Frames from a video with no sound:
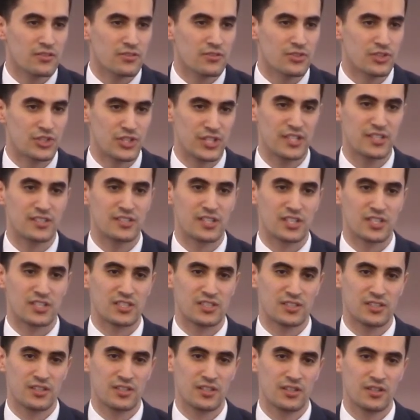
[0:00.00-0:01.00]

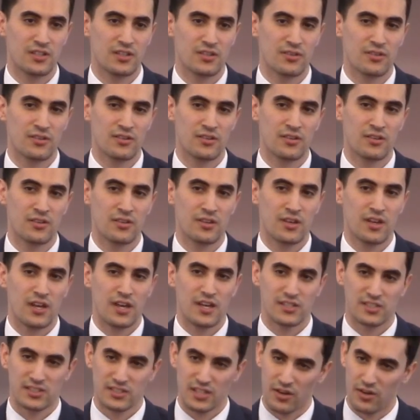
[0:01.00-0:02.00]
Jesus,
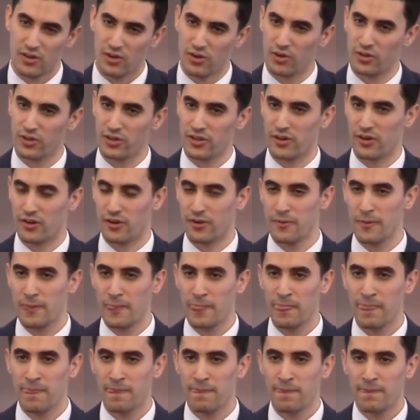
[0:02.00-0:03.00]
as said earlier,
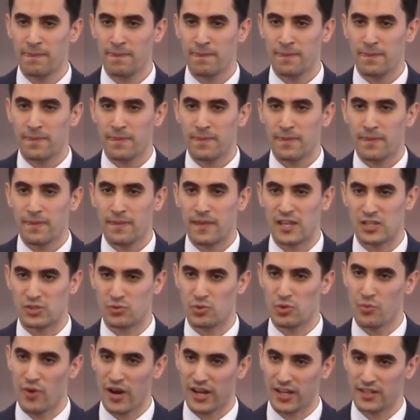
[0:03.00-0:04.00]
as
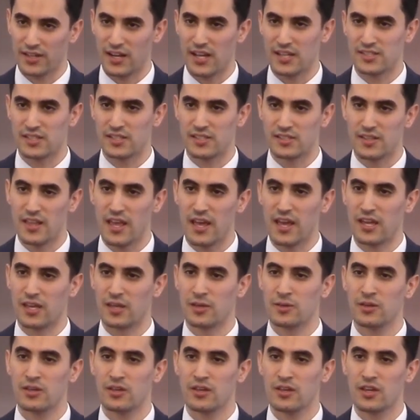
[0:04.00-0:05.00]
we recognize this day,
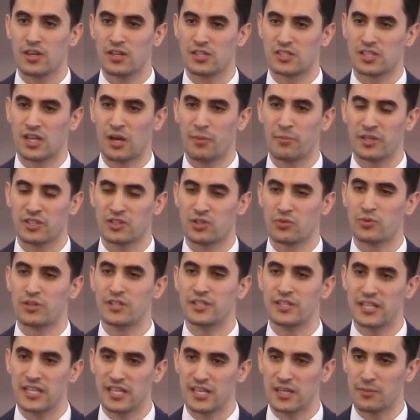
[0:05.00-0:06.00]
is coming to
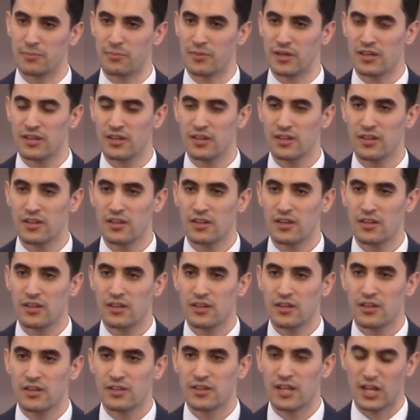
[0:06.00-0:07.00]
redeem
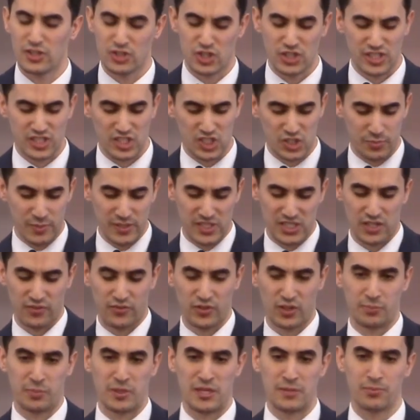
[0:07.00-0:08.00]
not just a
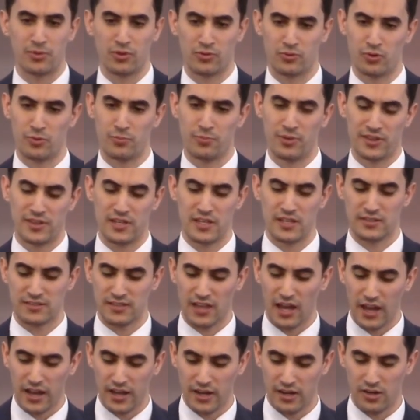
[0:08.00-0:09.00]
specific people group, but the
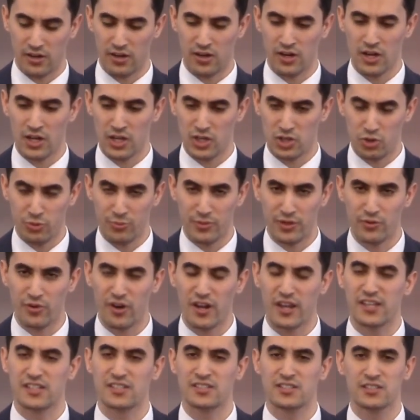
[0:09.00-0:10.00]
entire human
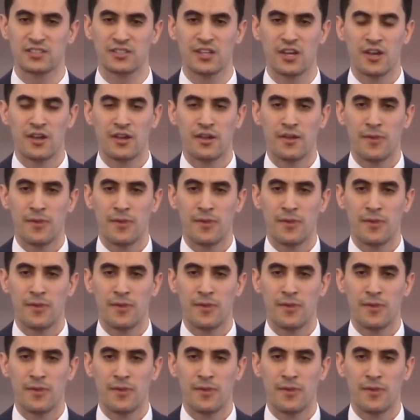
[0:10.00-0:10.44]
race.